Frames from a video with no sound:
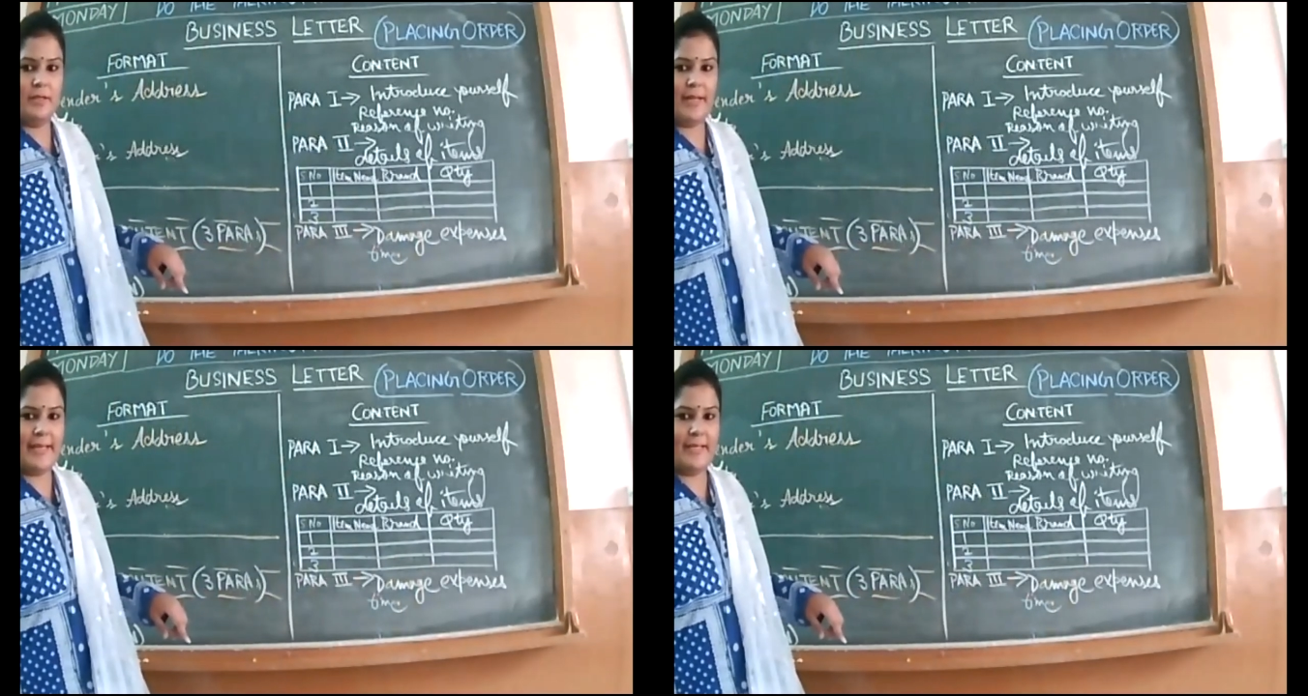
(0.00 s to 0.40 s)

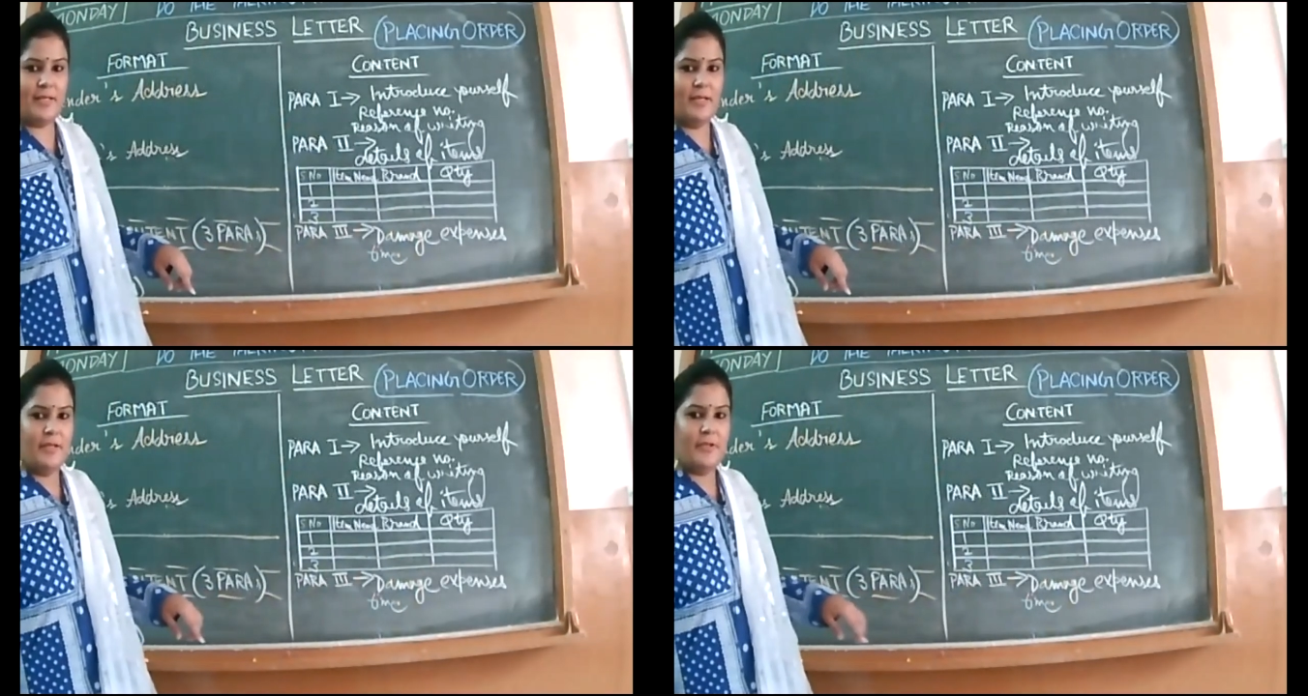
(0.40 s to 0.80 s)

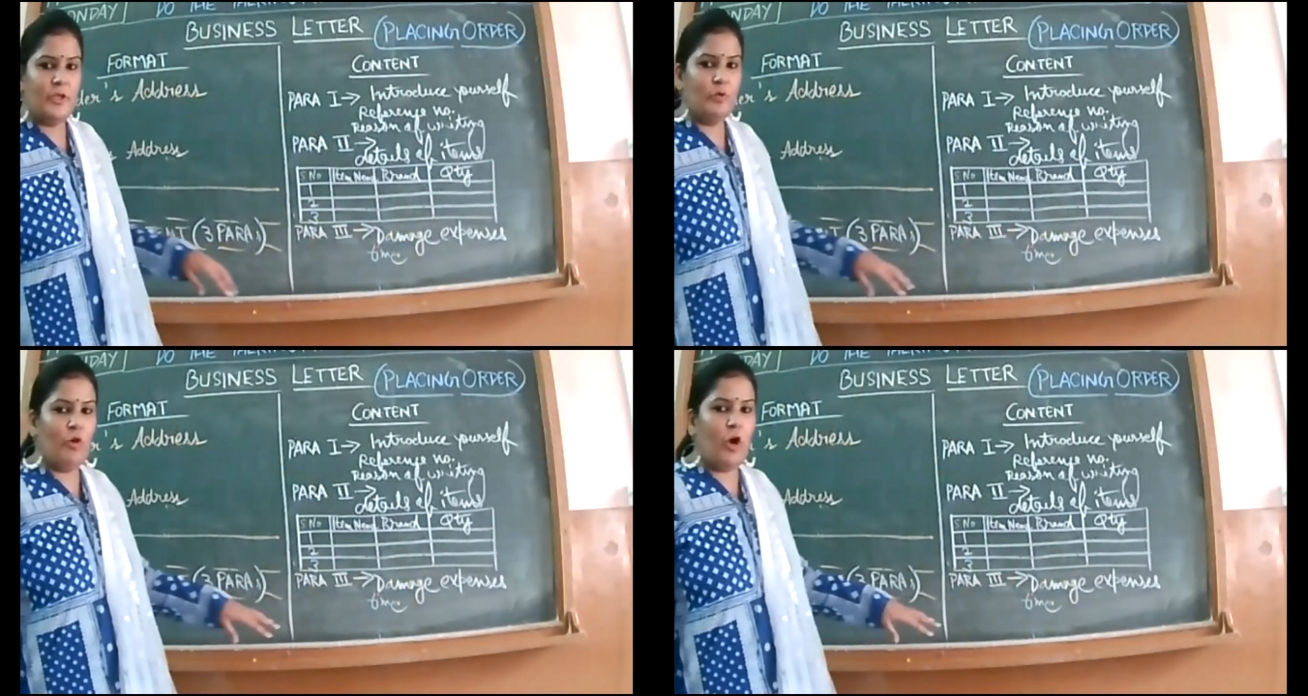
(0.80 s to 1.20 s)
like
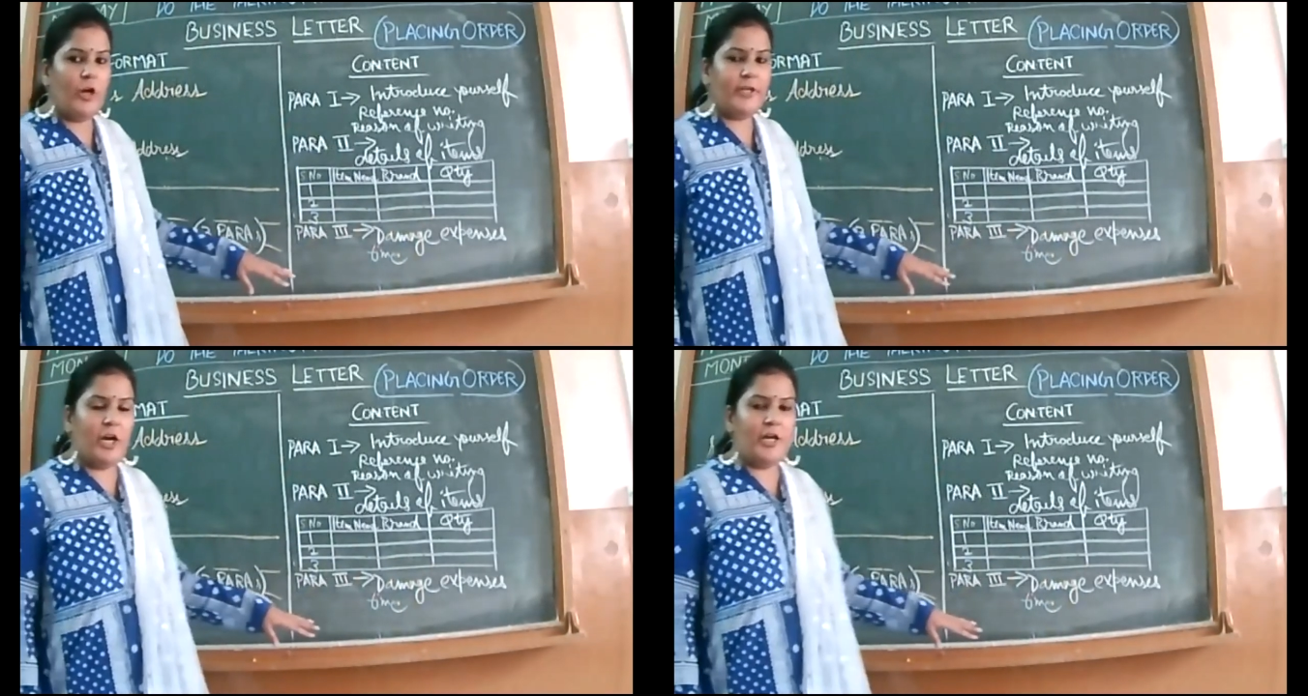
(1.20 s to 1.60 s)
you
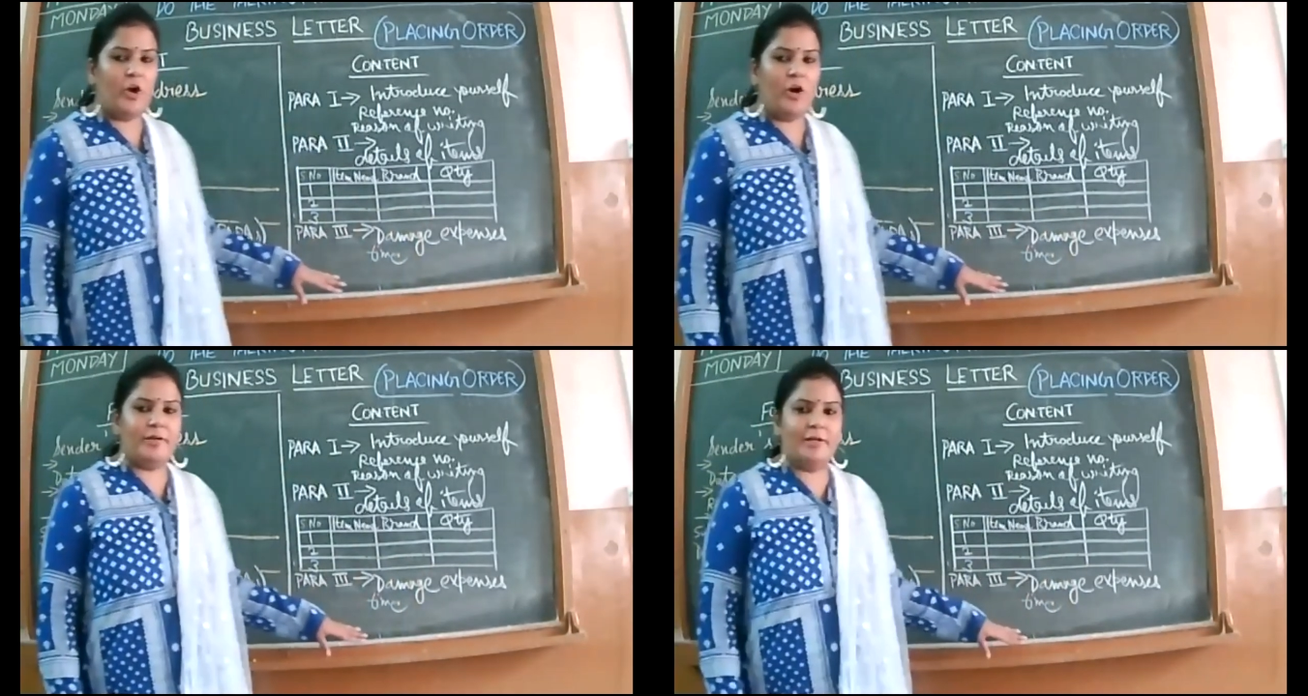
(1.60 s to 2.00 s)
want your
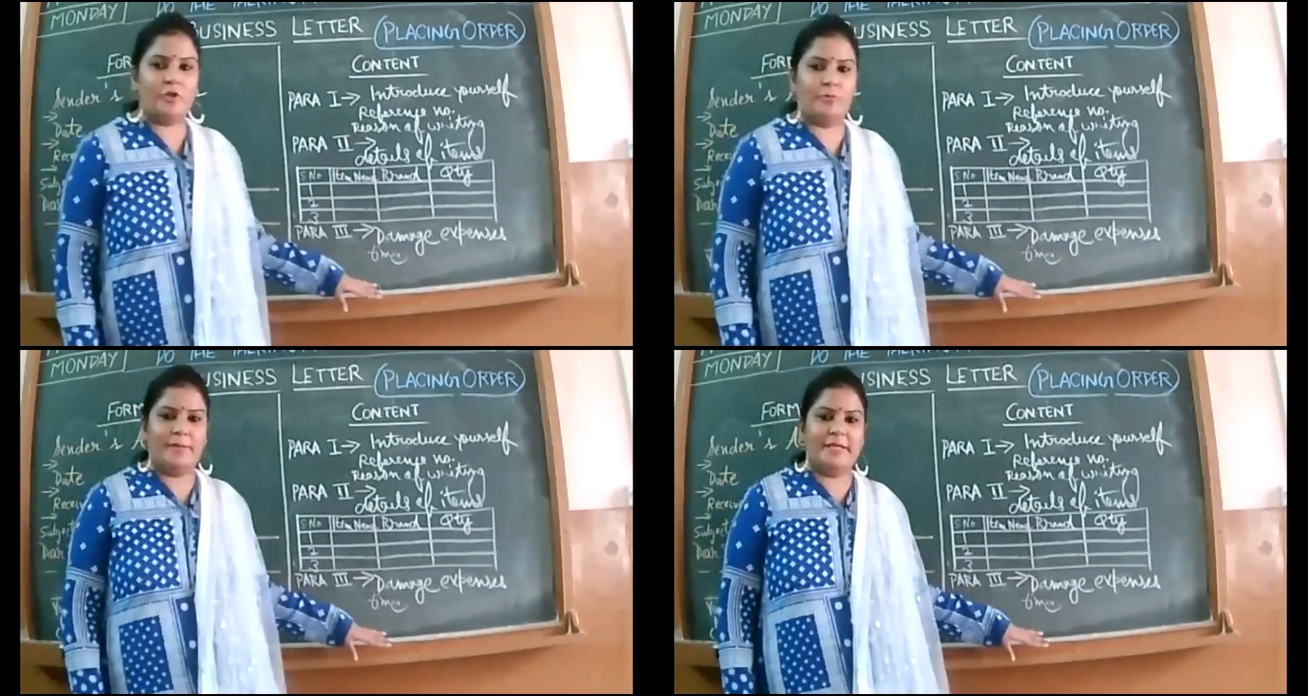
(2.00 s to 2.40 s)
order to